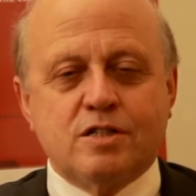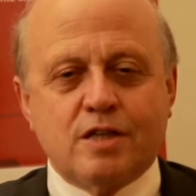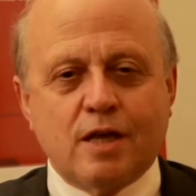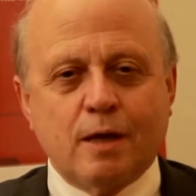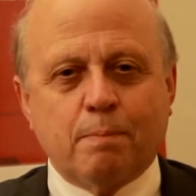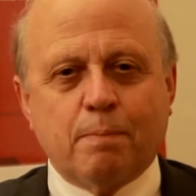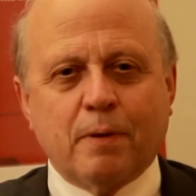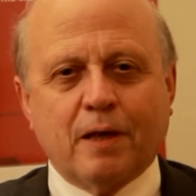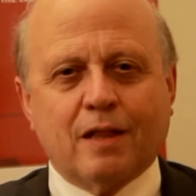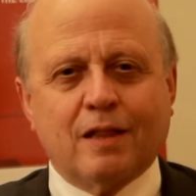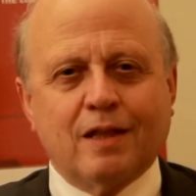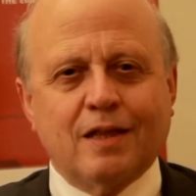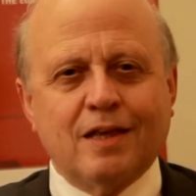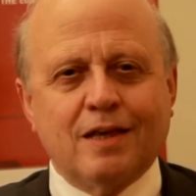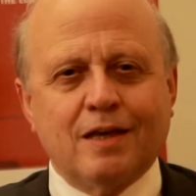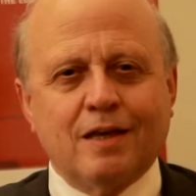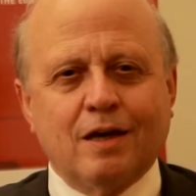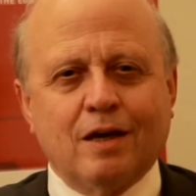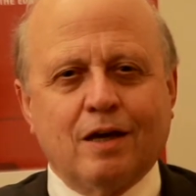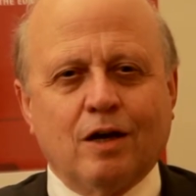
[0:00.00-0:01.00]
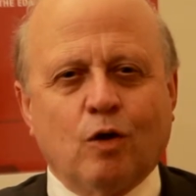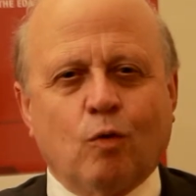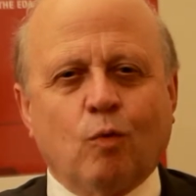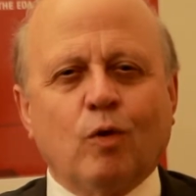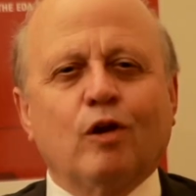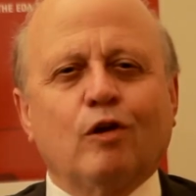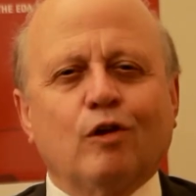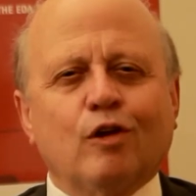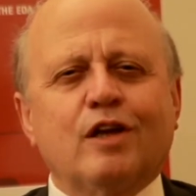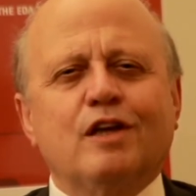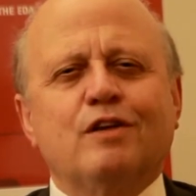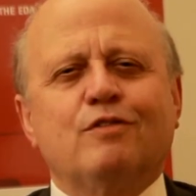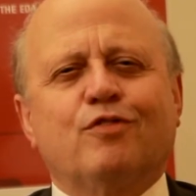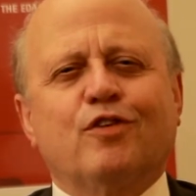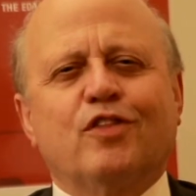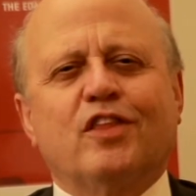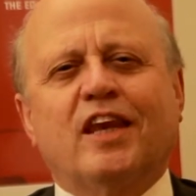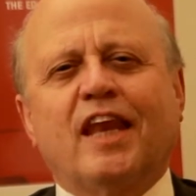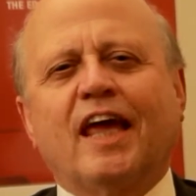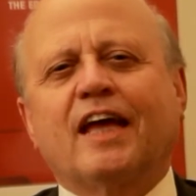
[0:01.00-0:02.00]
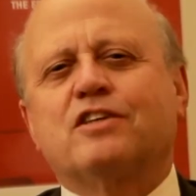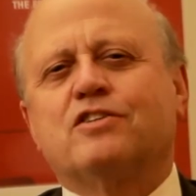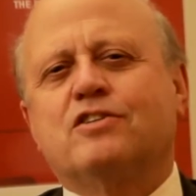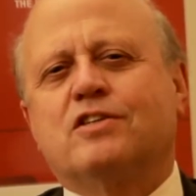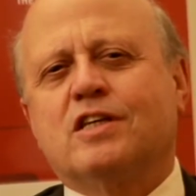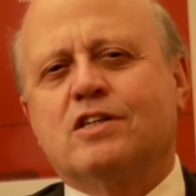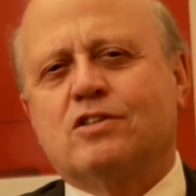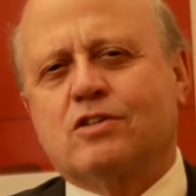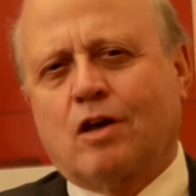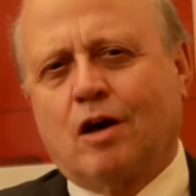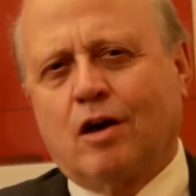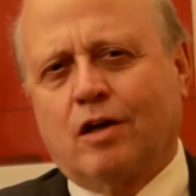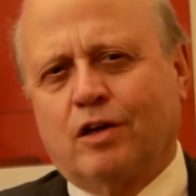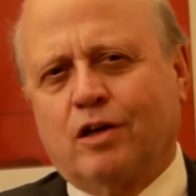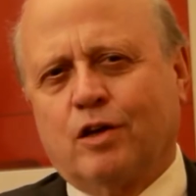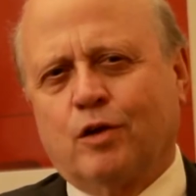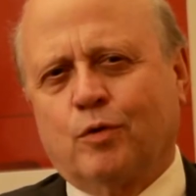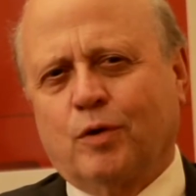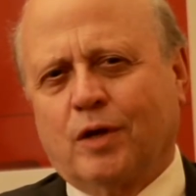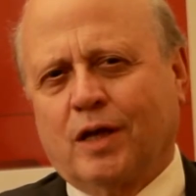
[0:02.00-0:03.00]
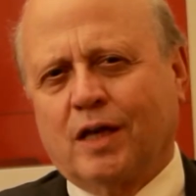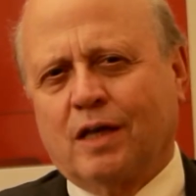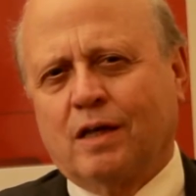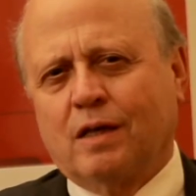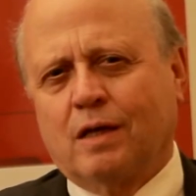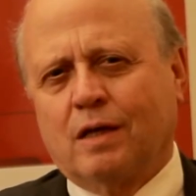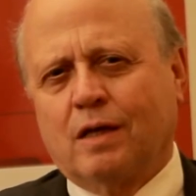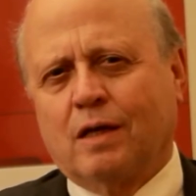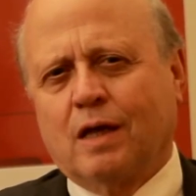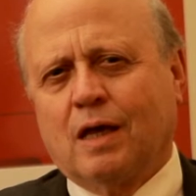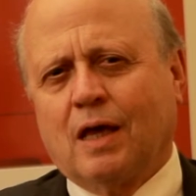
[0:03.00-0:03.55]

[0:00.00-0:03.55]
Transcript: Typically, we're looking for the next discontinuity,